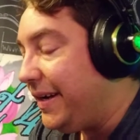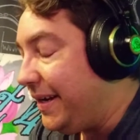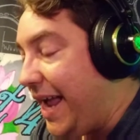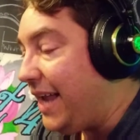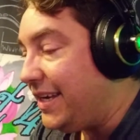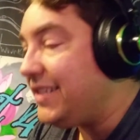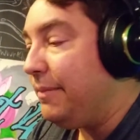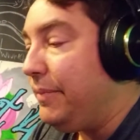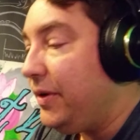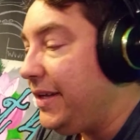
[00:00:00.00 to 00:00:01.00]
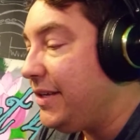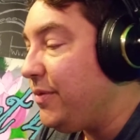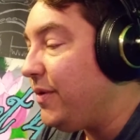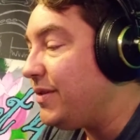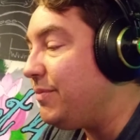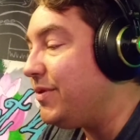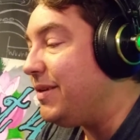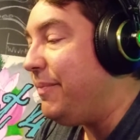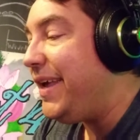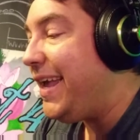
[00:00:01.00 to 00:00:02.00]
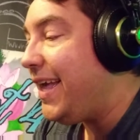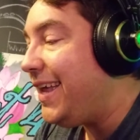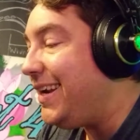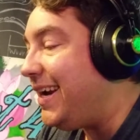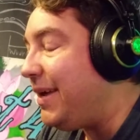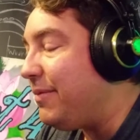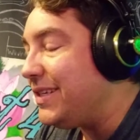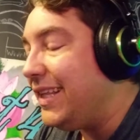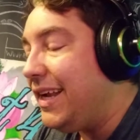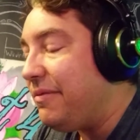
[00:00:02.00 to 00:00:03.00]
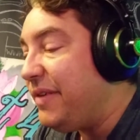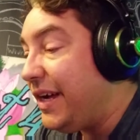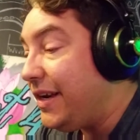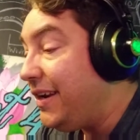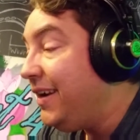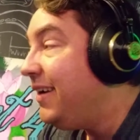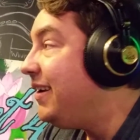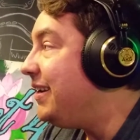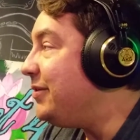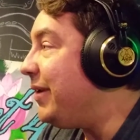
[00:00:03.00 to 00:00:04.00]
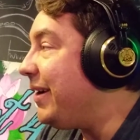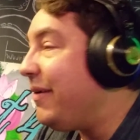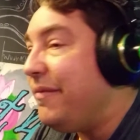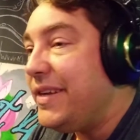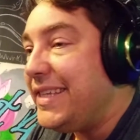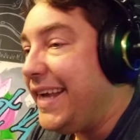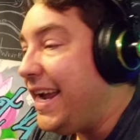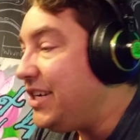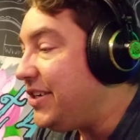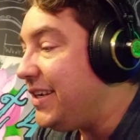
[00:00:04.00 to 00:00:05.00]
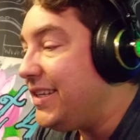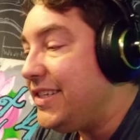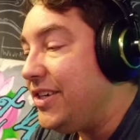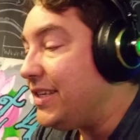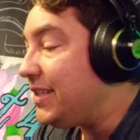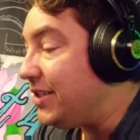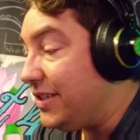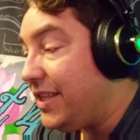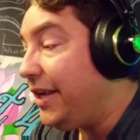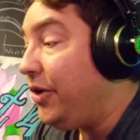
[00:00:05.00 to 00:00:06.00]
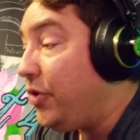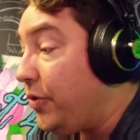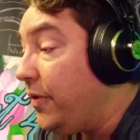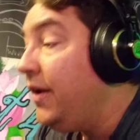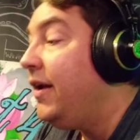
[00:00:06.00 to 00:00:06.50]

got into some buildings we weren't supposed to be in, and it was a lot of fun doing our investigations, just like you do.